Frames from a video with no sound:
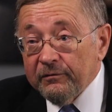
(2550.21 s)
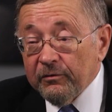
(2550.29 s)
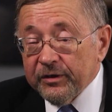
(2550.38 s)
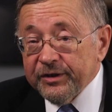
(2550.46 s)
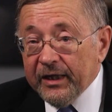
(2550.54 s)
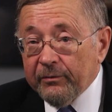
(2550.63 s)

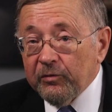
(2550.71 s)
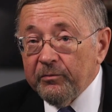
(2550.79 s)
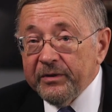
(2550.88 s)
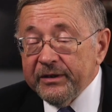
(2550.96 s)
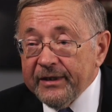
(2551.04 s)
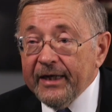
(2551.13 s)
for example,
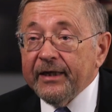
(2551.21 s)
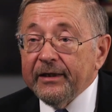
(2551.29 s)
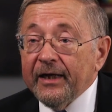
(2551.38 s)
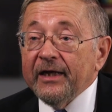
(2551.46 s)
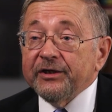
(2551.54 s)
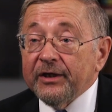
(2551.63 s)
be
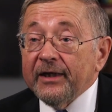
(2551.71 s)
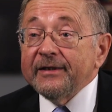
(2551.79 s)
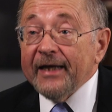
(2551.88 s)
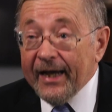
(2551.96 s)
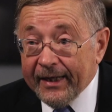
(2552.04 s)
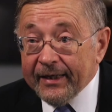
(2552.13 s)
taken as an
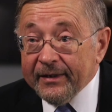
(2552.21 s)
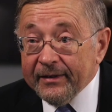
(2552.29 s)
attack.